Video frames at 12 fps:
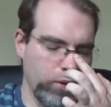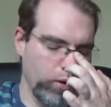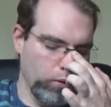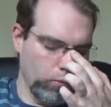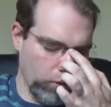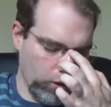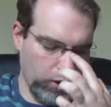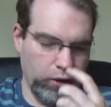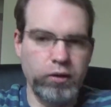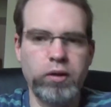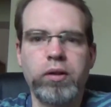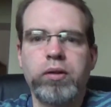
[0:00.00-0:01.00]
here
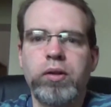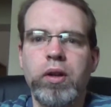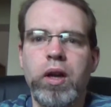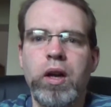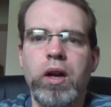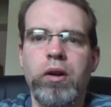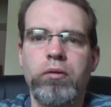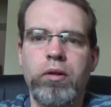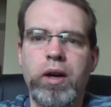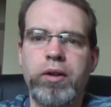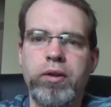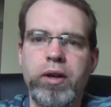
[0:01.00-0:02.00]
wearing this
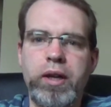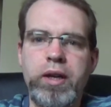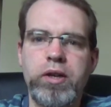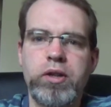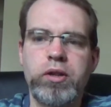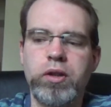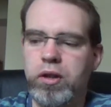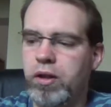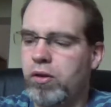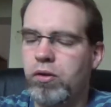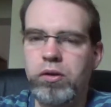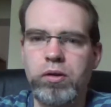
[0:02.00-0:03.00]
rather hideous
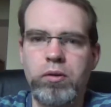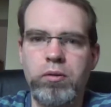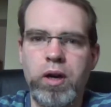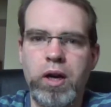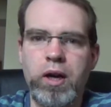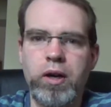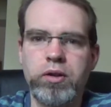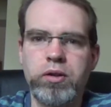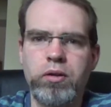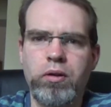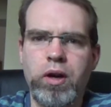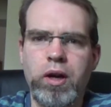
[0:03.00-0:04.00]
shirt to
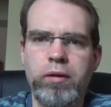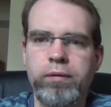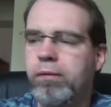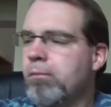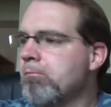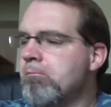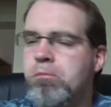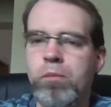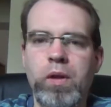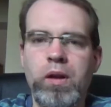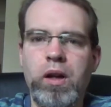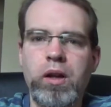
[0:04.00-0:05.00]
show off.
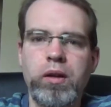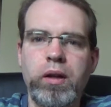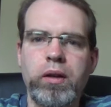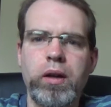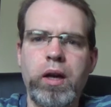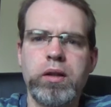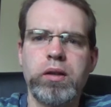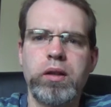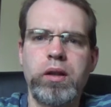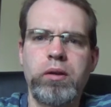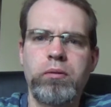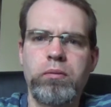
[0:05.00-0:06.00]
Well,
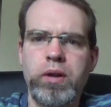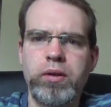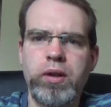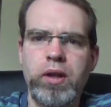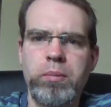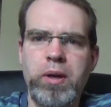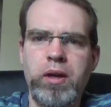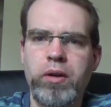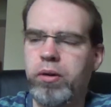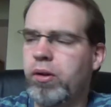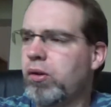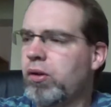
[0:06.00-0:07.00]
actually, one thing you may
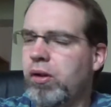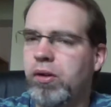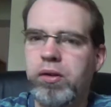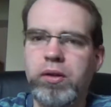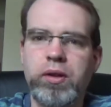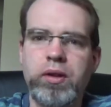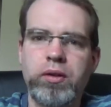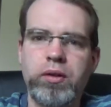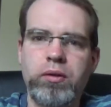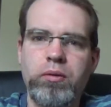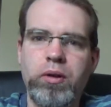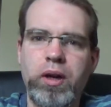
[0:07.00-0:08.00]
notice is it
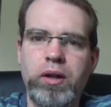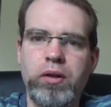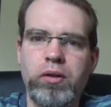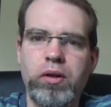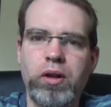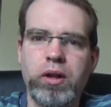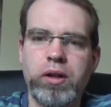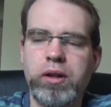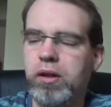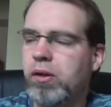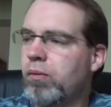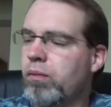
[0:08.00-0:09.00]
doesn't quite
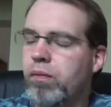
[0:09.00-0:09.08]
look